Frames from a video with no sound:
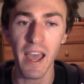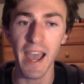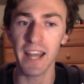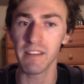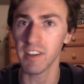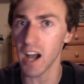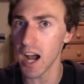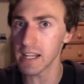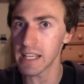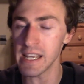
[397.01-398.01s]
And if
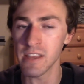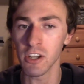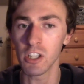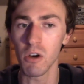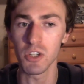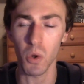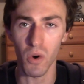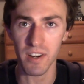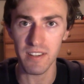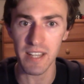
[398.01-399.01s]
Kaneki and the GOAT
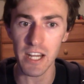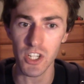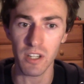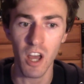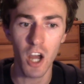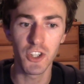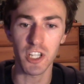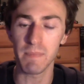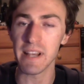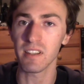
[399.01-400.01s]
organization just
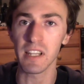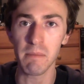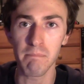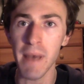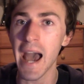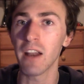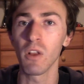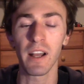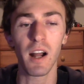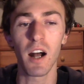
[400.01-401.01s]
basically battle
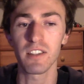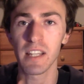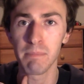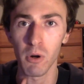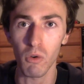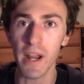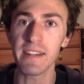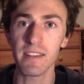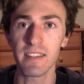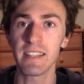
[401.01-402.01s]
and constantly
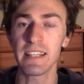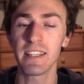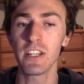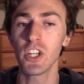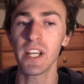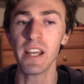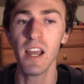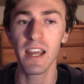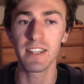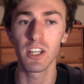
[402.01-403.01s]
berate the CCG
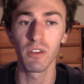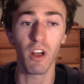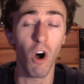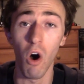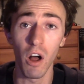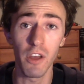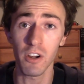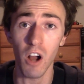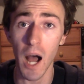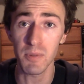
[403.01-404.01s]
until all
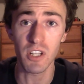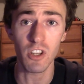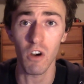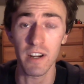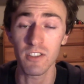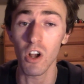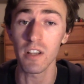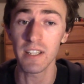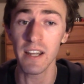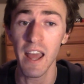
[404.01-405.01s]
other options are
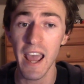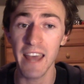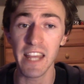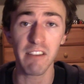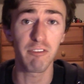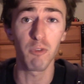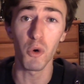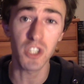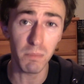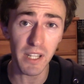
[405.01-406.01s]
exhausted and they
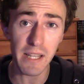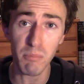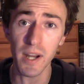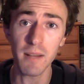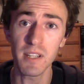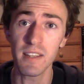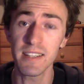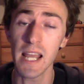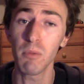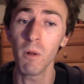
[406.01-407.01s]
forcibly bring them to the
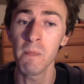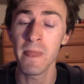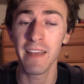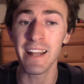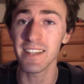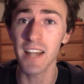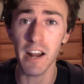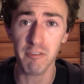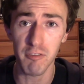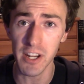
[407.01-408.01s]
table, that's not
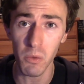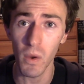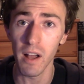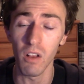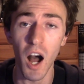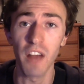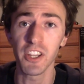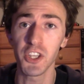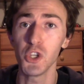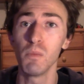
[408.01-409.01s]
free will on the
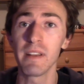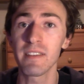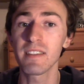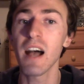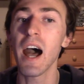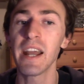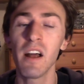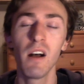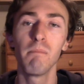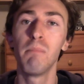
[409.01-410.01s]
human side.
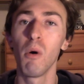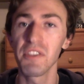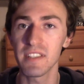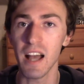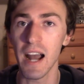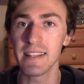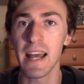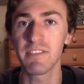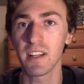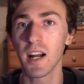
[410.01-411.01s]
Both sides
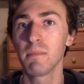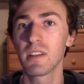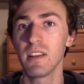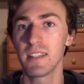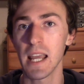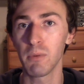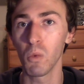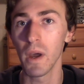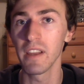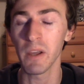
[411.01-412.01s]
have to come to the table
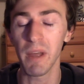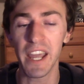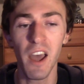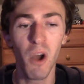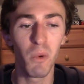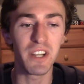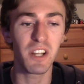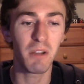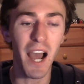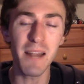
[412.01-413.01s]
willingly,
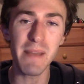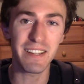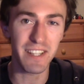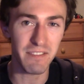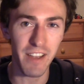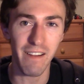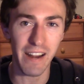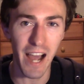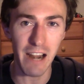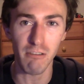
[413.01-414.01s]
which kind of makes this very
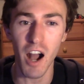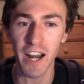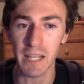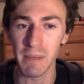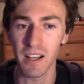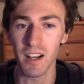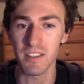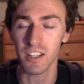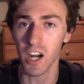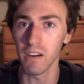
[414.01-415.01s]
ironic because
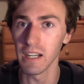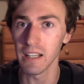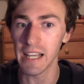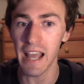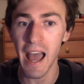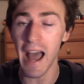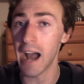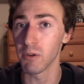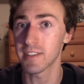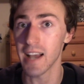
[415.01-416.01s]
currently,
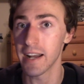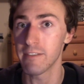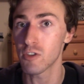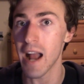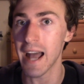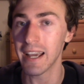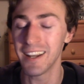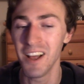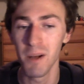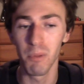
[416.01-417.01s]
outside of Dragon,
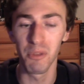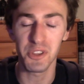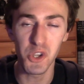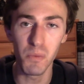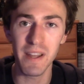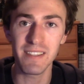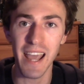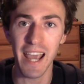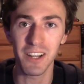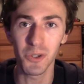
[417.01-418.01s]
both humans
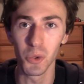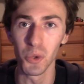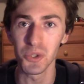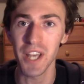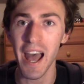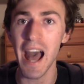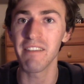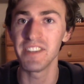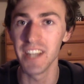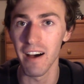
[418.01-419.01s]
and ghouls
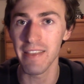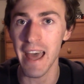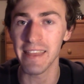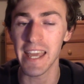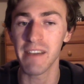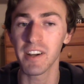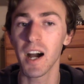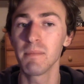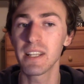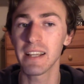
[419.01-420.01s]
have done that. They have
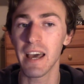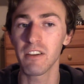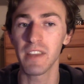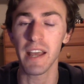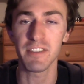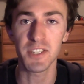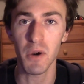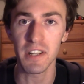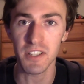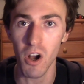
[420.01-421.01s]
come together, they have
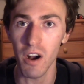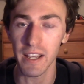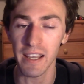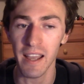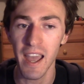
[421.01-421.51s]
started talking,